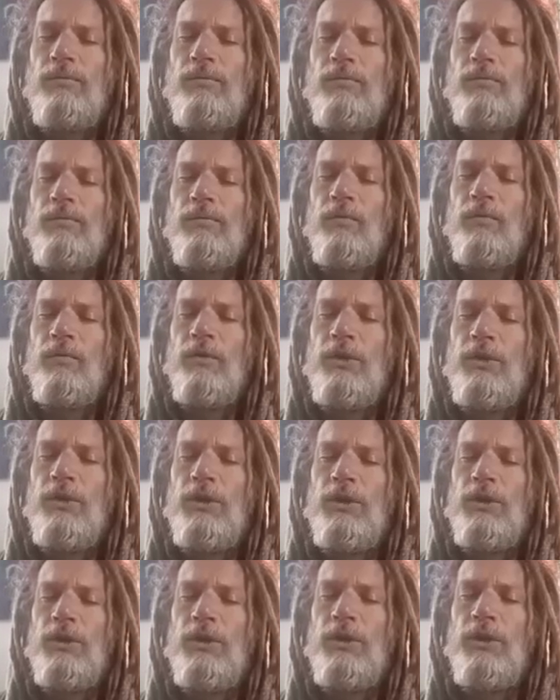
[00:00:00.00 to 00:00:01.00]
Just feel
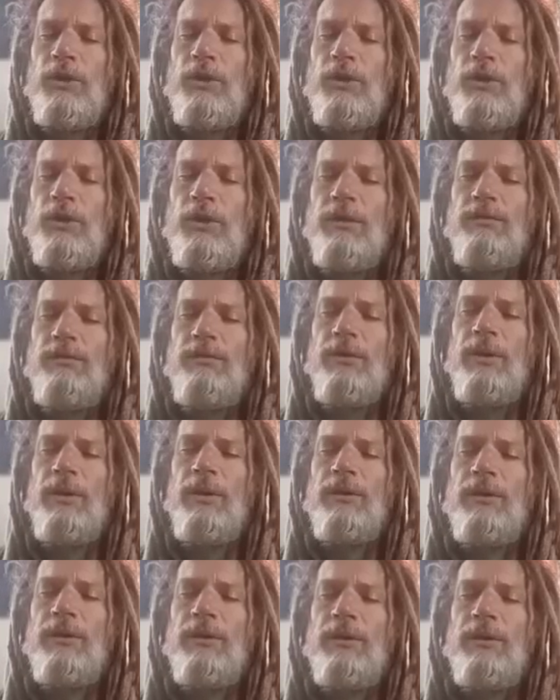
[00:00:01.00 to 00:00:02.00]
that spot for a
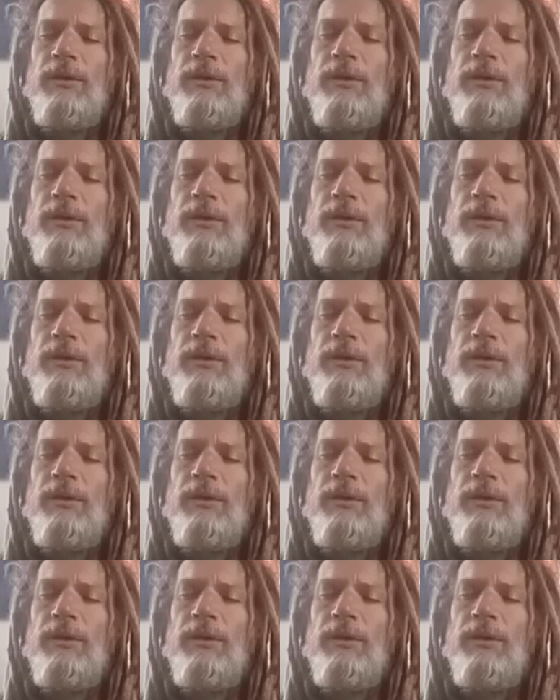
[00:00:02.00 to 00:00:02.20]
minute.